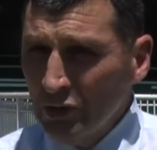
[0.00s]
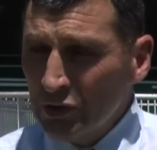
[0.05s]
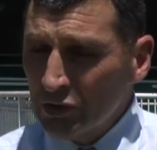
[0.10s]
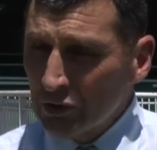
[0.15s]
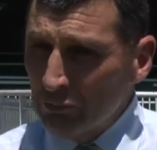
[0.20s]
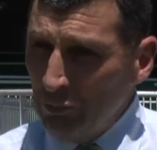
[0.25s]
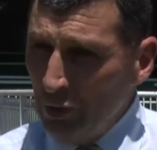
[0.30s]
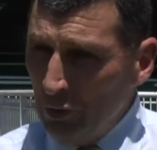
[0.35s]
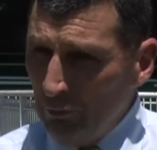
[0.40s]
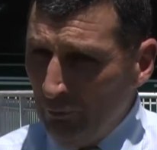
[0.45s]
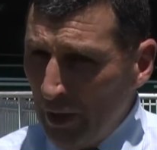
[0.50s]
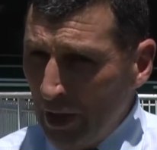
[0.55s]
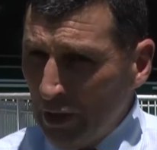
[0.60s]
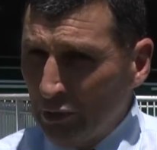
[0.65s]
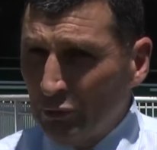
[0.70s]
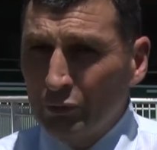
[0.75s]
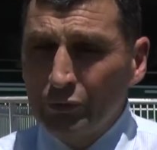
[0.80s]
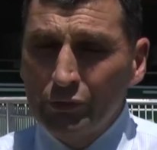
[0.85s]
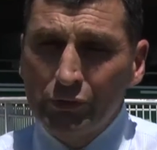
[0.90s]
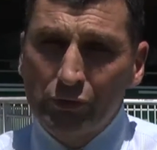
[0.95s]
some new
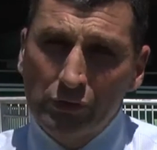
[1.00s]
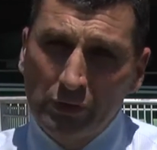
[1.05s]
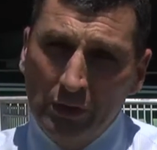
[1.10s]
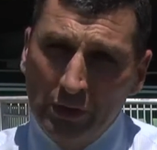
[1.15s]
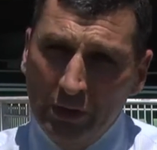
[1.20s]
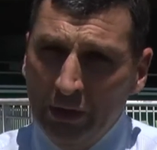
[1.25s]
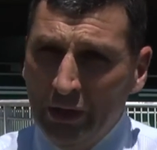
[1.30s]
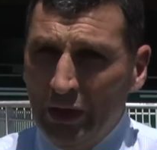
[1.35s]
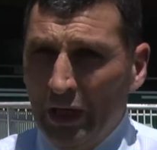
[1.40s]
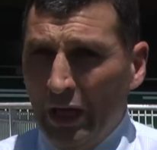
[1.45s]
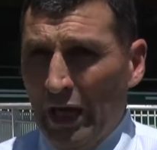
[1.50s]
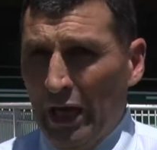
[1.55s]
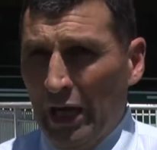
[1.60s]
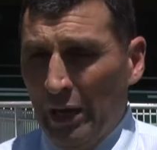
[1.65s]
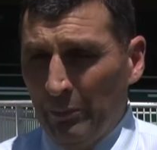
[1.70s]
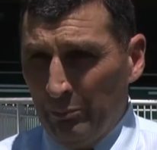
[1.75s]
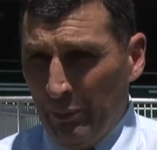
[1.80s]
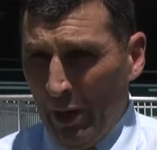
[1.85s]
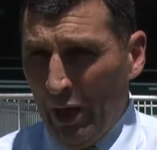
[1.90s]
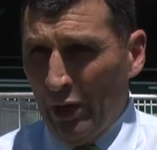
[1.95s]
vehicles,
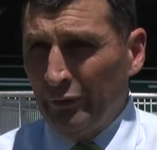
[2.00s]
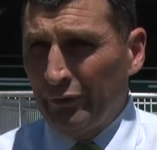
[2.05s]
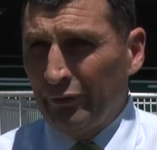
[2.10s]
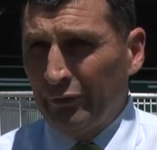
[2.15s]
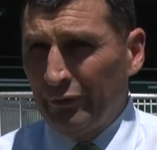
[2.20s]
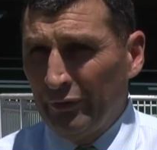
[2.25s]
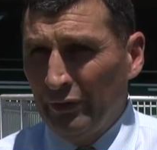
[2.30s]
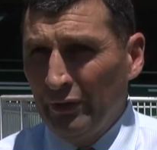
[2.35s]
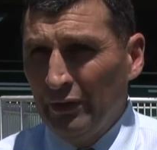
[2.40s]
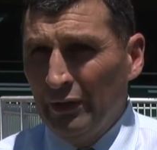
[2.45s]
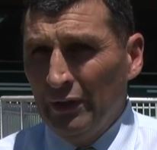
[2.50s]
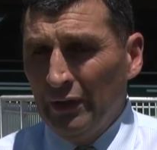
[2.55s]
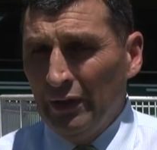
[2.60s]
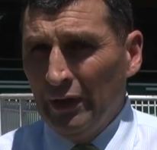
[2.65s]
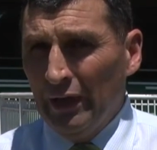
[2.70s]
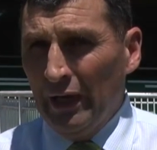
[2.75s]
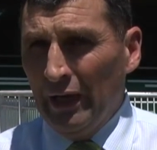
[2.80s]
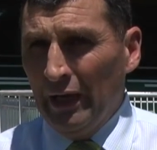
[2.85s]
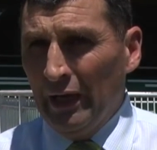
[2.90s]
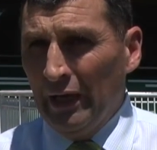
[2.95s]
both
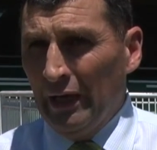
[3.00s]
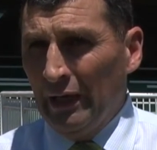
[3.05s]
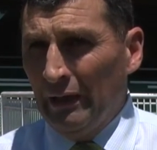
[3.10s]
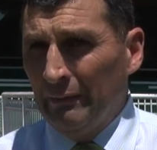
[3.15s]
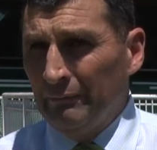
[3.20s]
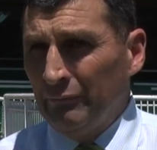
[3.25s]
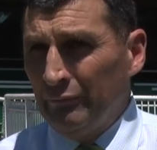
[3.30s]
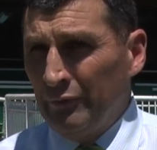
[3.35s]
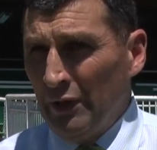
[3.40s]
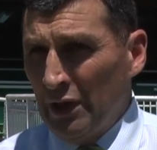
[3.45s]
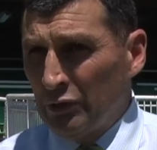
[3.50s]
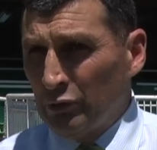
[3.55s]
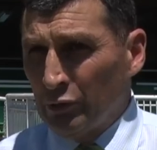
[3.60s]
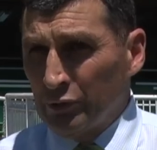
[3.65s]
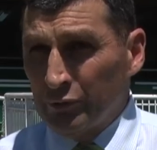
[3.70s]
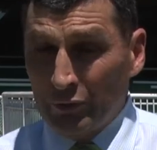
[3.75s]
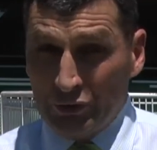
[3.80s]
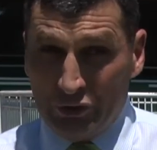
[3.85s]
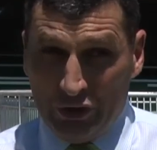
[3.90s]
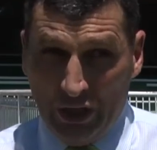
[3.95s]

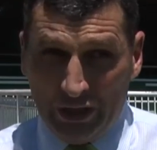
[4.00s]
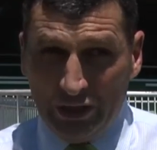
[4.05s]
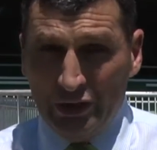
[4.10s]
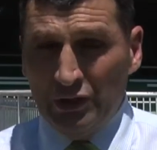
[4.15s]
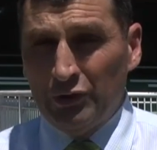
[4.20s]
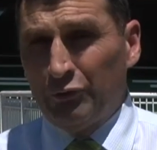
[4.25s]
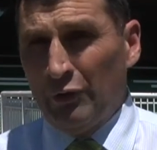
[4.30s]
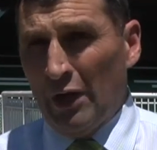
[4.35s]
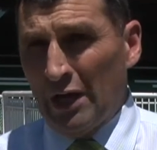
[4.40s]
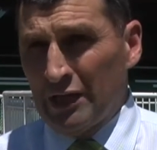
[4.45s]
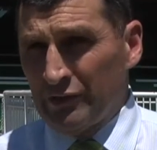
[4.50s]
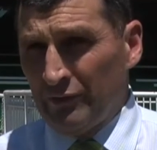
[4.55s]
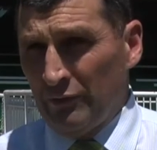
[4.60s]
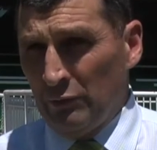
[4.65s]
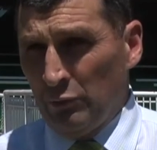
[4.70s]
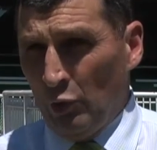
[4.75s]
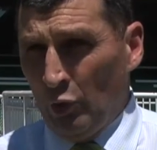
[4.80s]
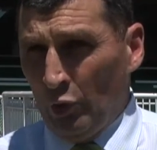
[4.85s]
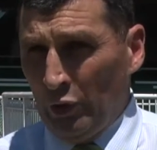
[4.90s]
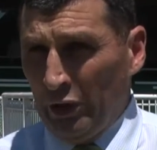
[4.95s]
vehicles for checking the tracks of a
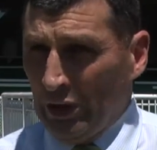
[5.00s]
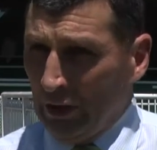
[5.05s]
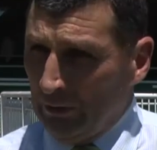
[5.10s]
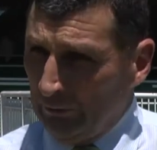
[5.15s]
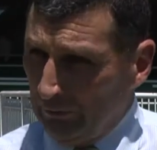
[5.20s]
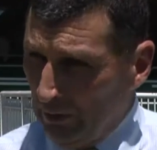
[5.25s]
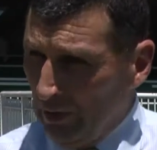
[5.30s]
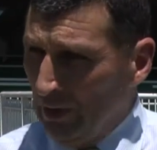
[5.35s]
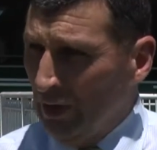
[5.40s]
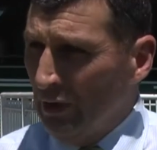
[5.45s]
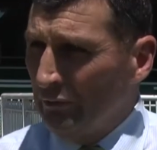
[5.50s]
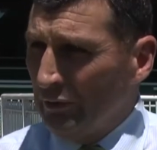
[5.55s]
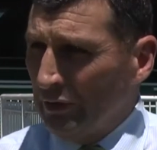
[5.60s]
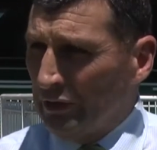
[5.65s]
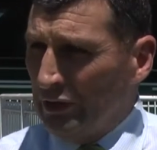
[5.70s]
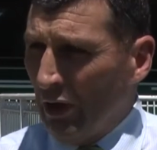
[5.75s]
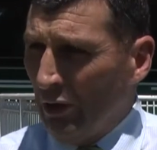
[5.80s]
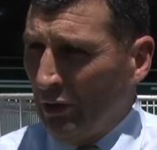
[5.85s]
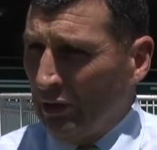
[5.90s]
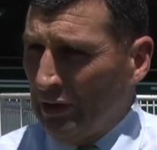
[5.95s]
morning and for
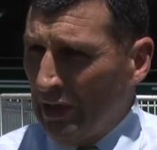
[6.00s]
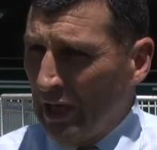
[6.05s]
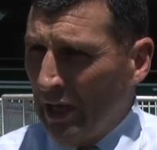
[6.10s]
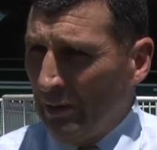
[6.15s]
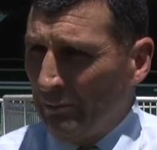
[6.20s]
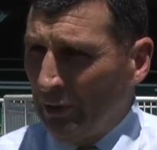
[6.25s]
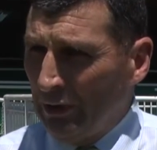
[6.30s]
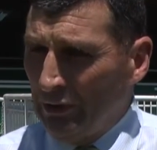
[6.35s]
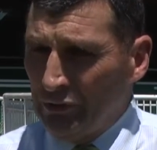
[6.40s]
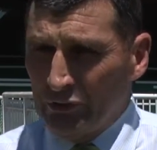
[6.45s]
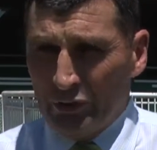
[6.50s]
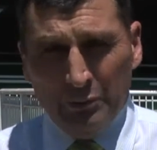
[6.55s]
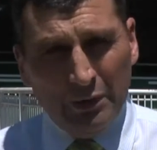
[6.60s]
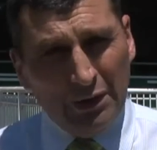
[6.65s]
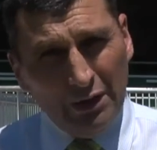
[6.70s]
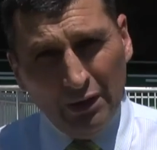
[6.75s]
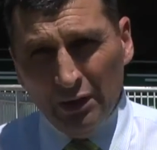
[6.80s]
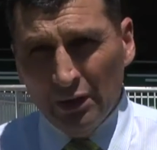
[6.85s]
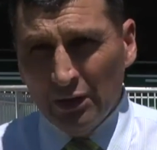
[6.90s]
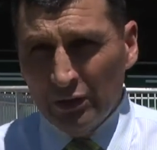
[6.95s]
towing the ambulance. I
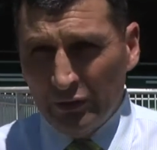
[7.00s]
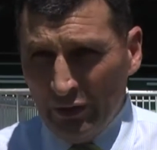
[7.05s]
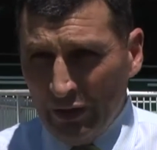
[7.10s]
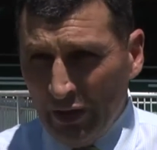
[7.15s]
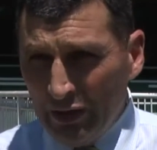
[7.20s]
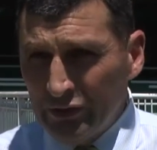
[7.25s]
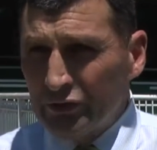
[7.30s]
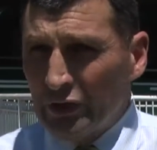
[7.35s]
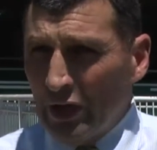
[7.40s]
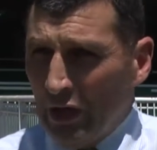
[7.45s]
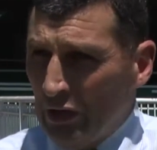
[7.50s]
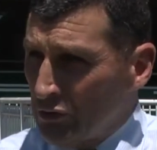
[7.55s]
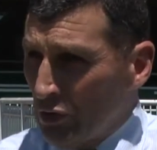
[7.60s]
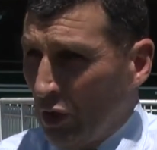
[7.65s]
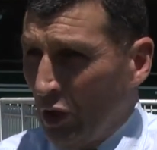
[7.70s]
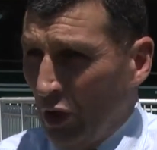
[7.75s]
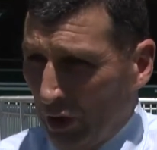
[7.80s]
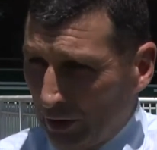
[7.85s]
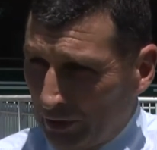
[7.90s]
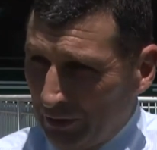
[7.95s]
mean, the list goes
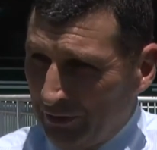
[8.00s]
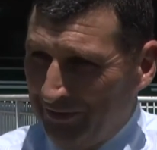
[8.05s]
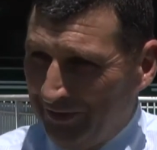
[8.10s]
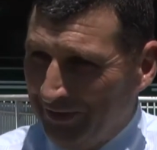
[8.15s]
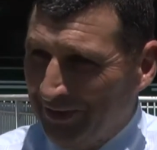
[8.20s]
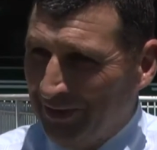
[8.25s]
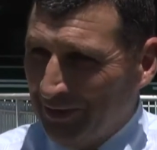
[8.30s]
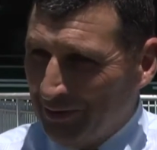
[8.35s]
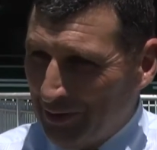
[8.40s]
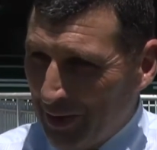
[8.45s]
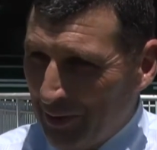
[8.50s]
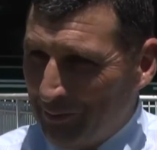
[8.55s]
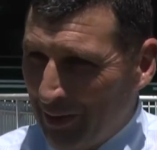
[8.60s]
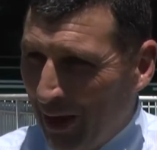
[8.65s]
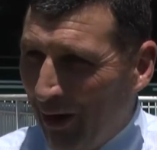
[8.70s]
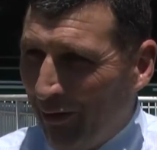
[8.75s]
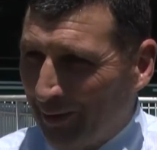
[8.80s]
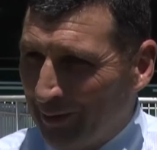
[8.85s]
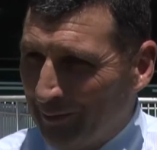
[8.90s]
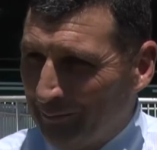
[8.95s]
on. I could keep
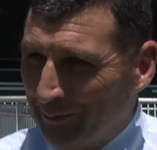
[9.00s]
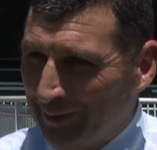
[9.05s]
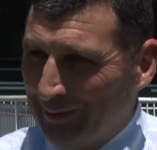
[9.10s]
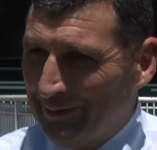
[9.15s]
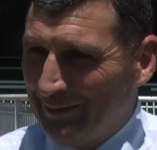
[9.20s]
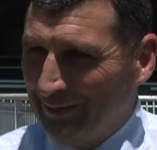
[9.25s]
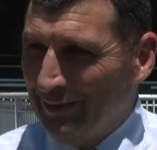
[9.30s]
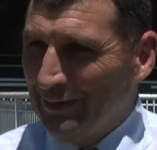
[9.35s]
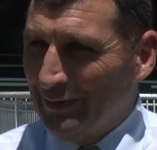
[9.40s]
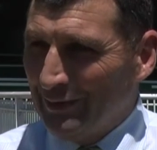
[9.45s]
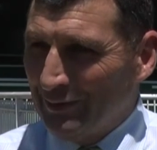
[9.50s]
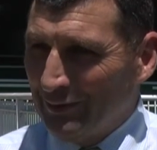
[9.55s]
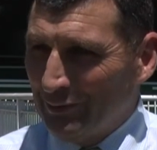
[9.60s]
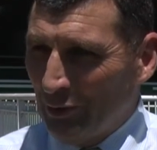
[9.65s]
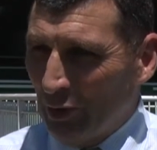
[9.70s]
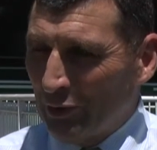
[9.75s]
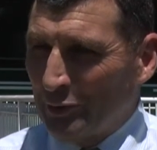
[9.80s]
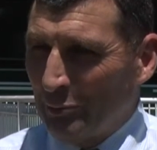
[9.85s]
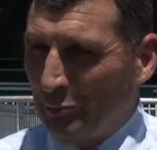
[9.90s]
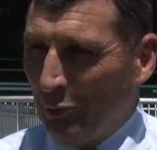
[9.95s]
going, but
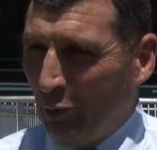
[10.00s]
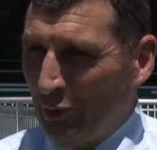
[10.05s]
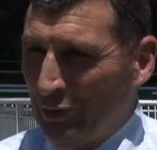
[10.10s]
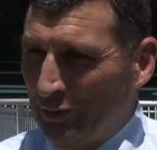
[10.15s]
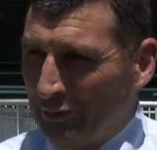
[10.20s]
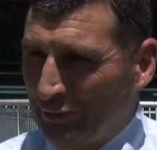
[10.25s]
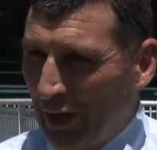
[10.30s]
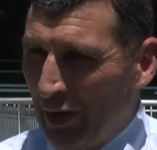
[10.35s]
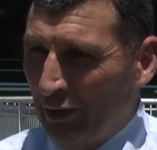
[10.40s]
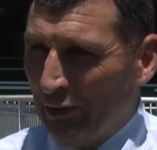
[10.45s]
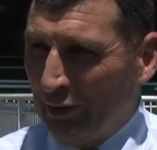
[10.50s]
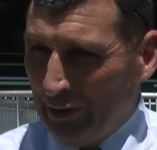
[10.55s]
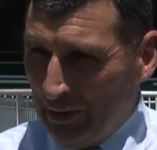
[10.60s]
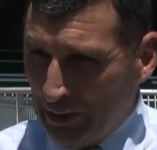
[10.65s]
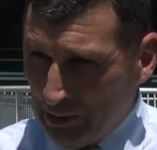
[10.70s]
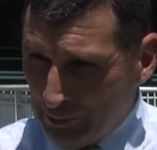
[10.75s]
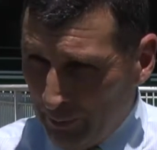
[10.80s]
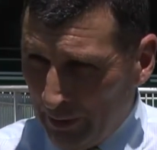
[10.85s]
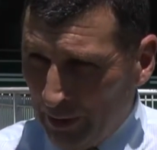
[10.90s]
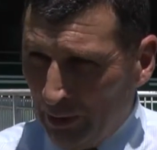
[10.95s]
not to bore you totally,
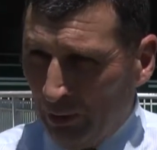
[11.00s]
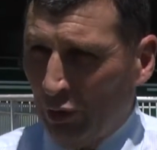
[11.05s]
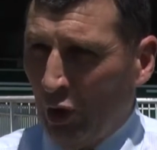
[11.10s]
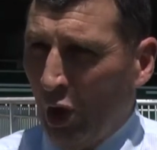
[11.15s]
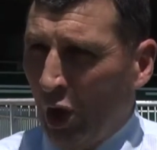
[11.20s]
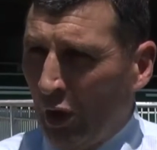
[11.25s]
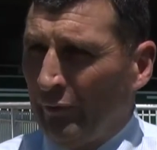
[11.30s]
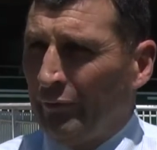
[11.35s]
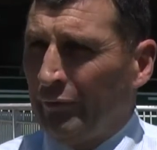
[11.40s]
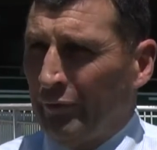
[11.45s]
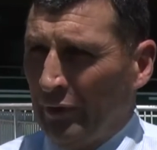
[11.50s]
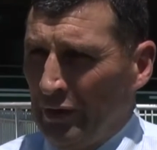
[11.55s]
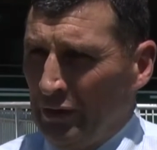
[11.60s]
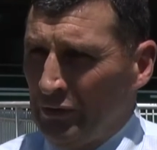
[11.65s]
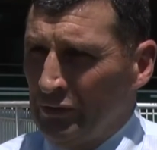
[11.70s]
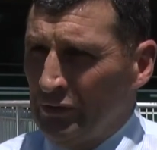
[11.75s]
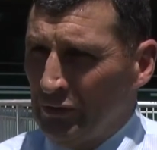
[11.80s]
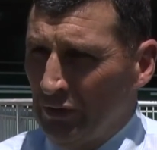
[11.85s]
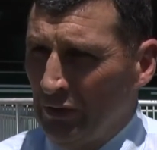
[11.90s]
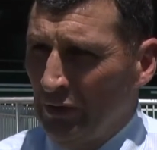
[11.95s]
there's been a lot of
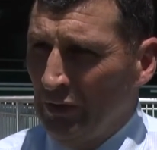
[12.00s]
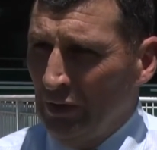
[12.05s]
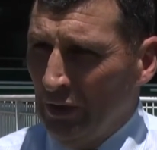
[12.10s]
things,